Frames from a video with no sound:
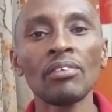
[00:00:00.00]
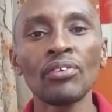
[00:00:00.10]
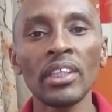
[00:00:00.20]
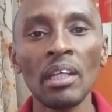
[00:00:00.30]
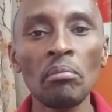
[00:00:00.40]

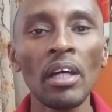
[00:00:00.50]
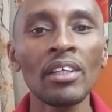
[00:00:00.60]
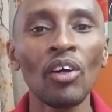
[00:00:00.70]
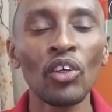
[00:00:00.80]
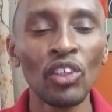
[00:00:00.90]
you're someone
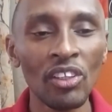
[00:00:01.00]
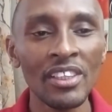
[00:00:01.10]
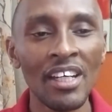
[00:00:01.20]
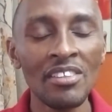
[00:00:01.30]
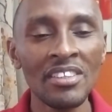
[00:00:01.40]
on
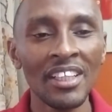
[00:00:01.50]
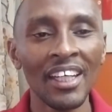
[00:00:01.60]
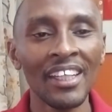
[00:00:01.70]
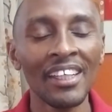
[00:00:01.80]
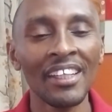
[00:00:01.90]
lockdown,
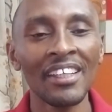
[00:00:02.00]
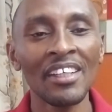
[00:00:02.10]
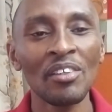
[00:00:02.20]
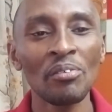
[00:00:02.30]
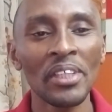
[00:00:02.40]
like
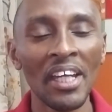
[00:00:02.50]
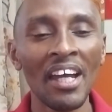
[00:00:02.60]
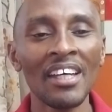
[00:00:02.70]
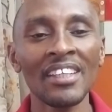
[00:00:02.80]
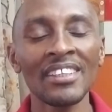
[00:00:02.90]

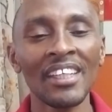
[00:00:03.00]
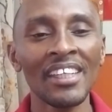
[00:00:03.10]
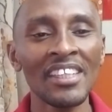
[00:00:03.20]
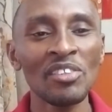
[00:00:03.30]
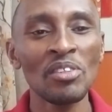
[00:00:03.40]
is the
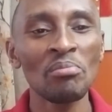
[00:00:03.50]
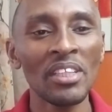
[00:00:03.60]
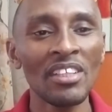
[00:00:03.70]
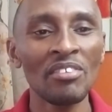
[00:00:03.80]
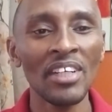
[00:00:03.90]
case with
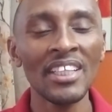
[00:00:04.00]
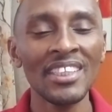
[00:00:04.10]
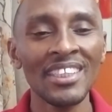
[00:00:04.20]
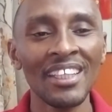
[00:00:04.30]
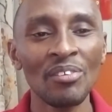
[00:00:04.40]
many of
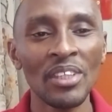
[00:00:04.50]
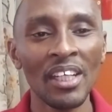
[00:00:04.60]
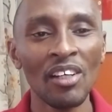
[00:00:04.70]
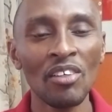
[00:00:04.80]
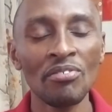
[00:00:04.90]
us with the
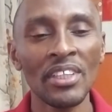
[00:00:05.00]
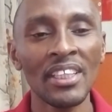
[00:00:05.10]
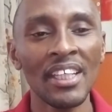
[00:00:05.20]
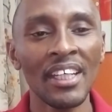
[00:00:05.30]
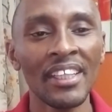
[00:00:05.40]

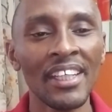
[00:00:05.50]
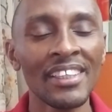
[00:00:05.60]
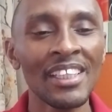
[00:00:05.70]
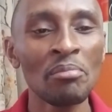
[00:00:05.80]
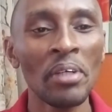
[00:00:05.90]

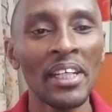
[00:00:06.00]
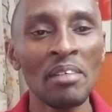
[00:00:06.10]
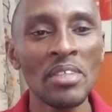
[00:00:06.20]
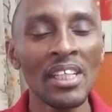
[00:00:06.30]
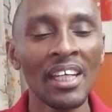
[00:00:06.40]
COVID-19
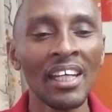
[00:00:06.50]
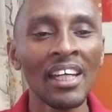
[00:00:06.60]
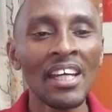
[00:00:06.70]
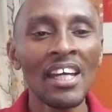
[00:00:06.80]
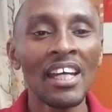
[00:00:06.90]
pandemic,
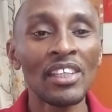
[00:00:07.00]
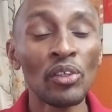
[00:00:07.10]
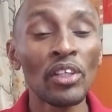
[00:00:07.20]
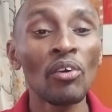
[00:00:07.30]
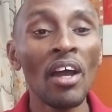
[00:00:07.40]
you
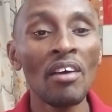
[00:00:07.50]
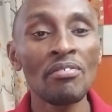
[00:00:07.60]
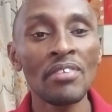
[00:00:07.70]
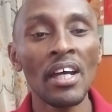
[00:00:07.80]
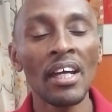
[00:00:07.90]

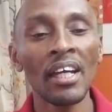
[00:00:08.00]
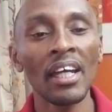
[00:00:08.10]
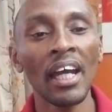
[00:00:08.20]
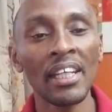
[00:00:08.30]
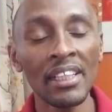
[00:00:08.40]
require
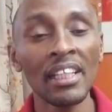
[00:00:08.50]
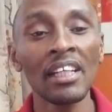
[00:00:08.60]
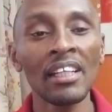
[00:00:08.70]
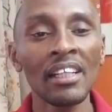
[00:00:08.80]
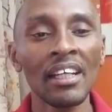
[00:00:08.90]
a
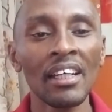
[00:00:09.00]
little